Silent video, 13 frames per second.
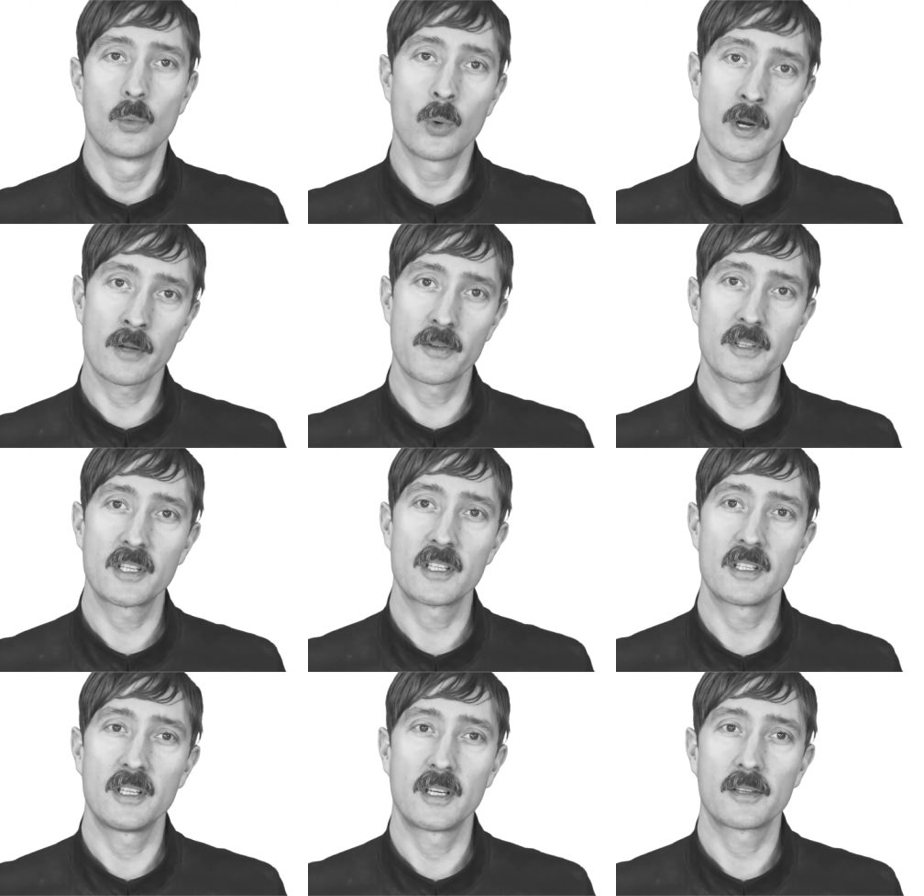One of the
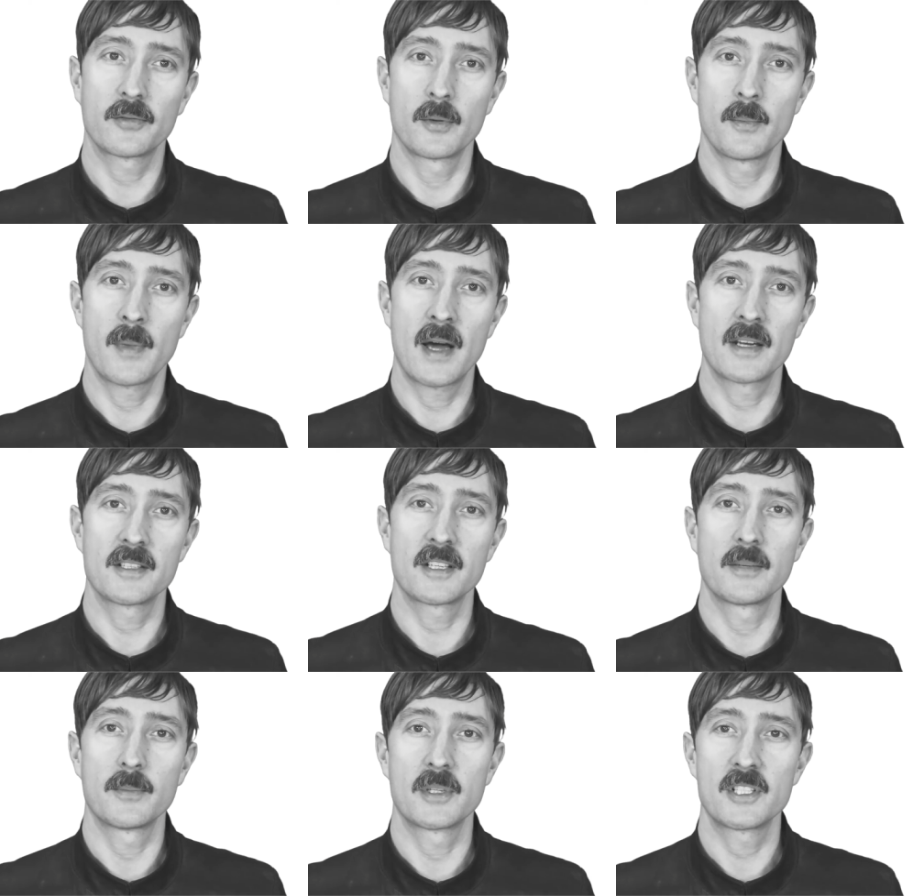techniques for
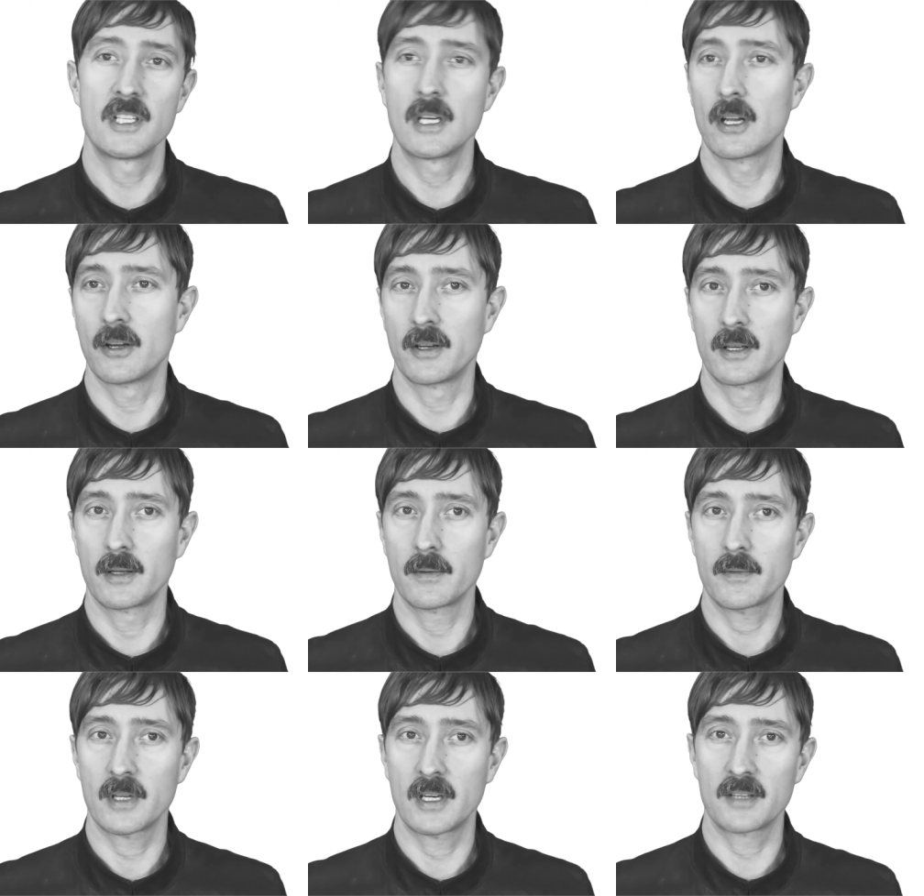managing machine
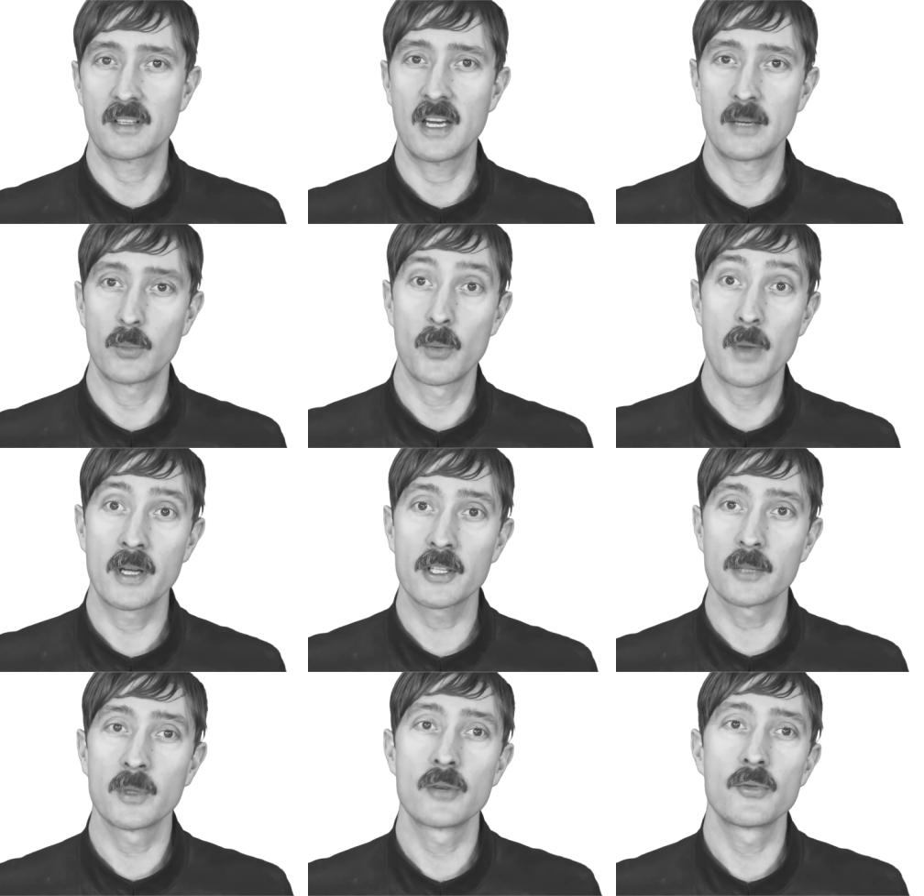learning that has gained
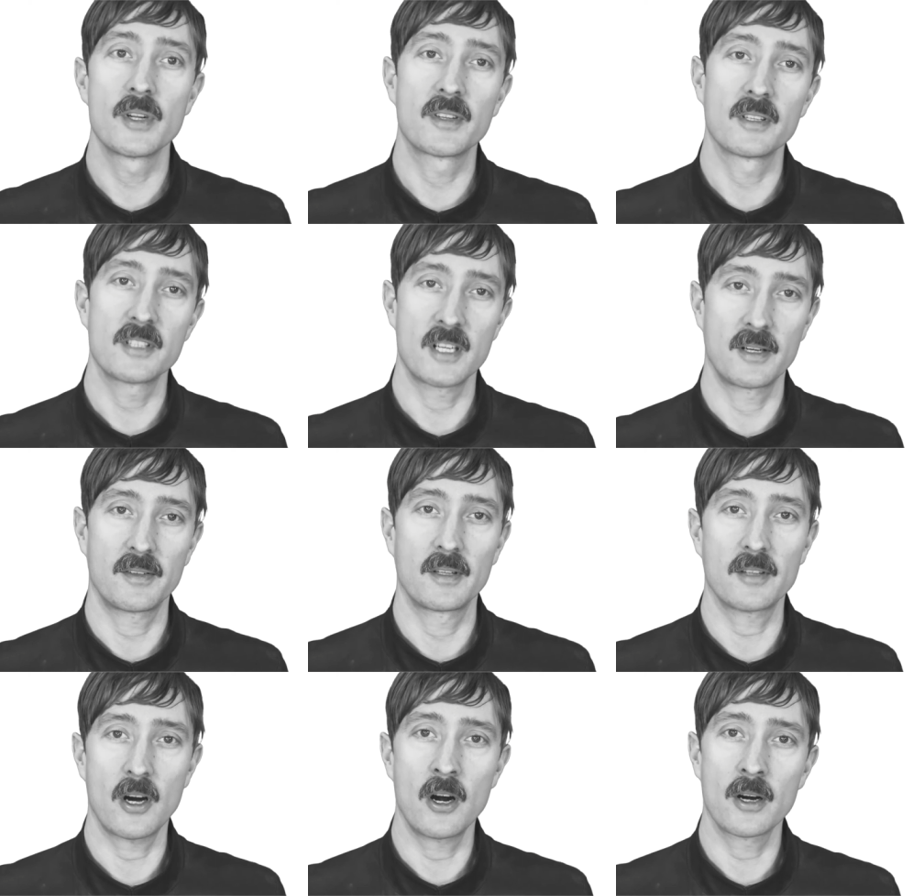momentum in recent years
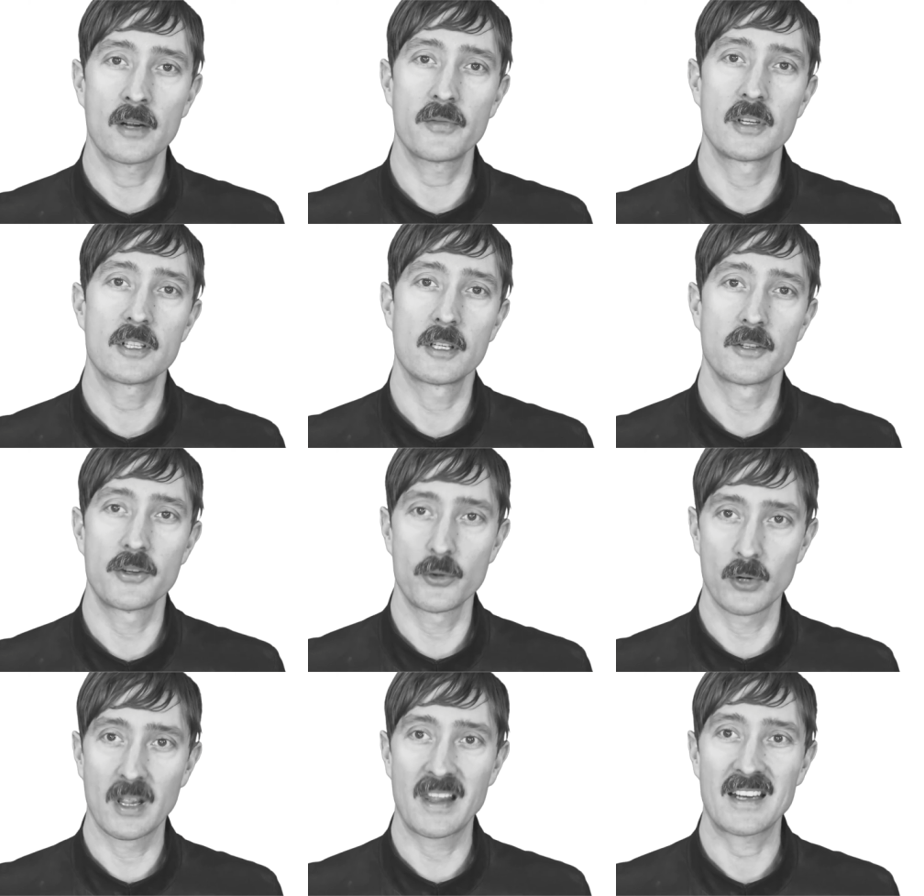is artificial
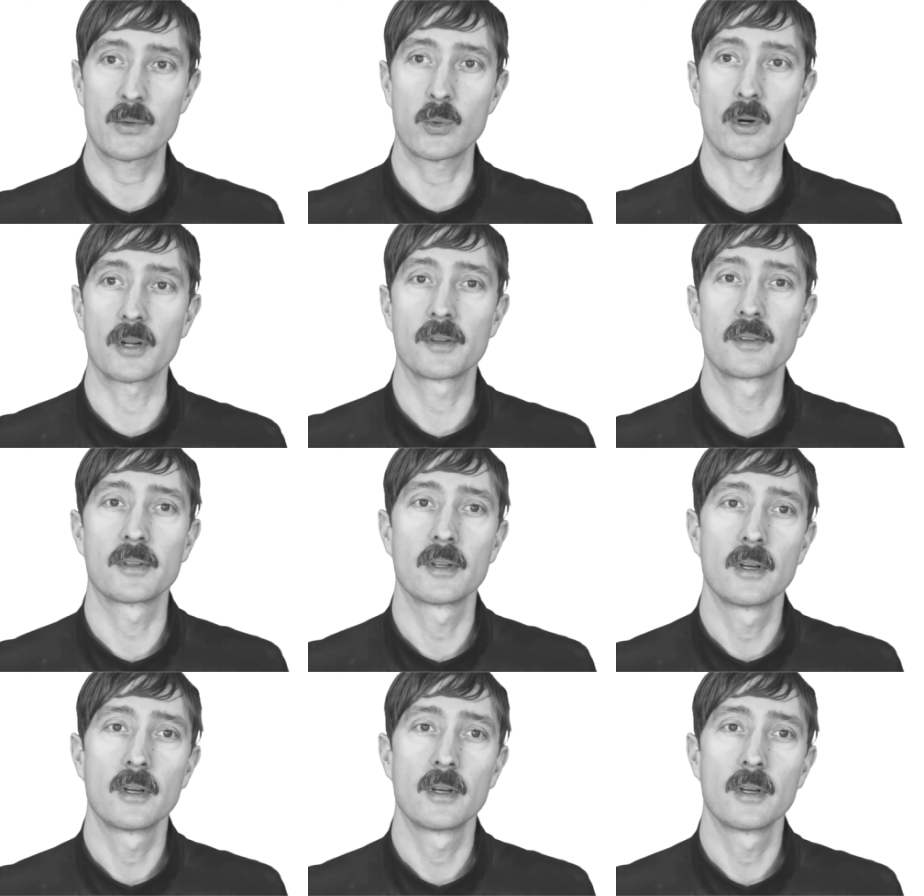neural networks.